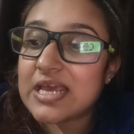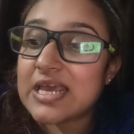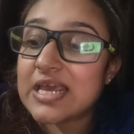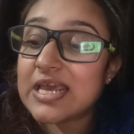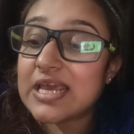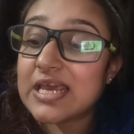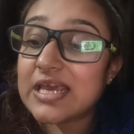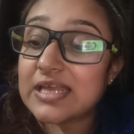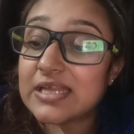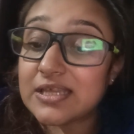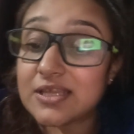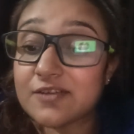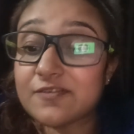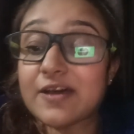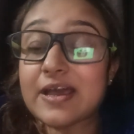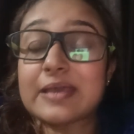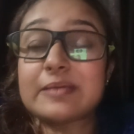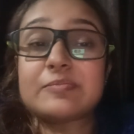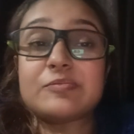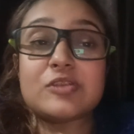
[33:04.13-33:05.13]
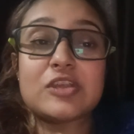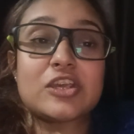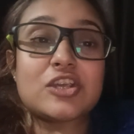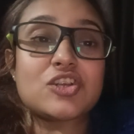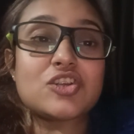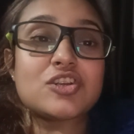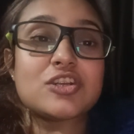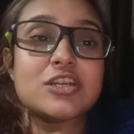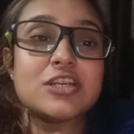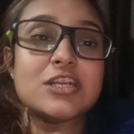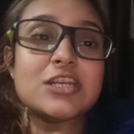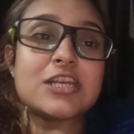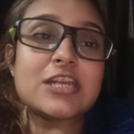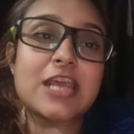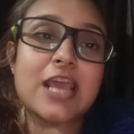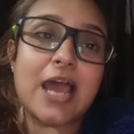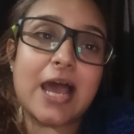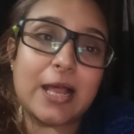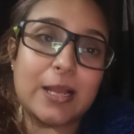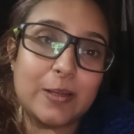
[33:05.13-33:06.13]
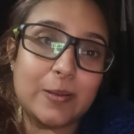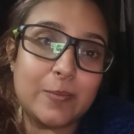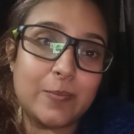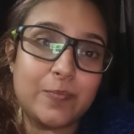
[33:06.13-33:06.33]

in the vibrational realm.